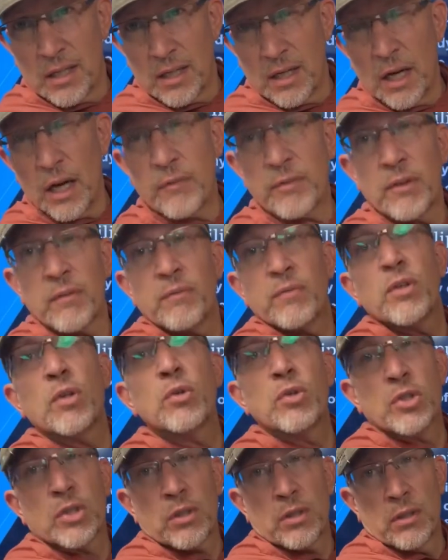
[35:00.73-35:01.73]
of the
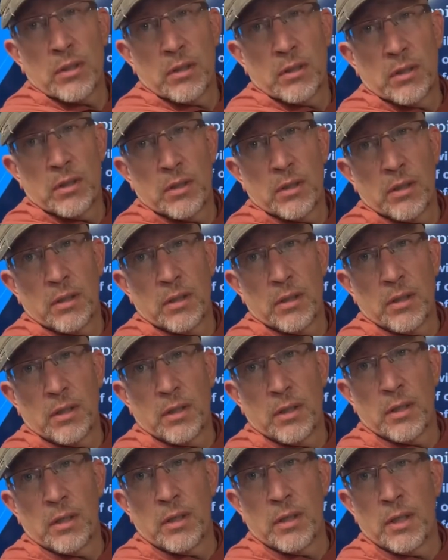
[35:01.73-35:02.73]
future,
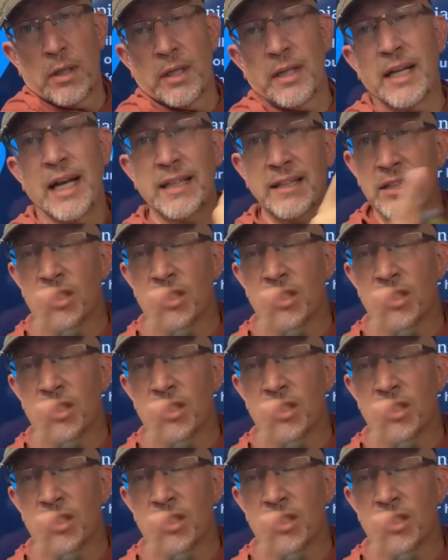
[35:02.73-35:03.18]
not the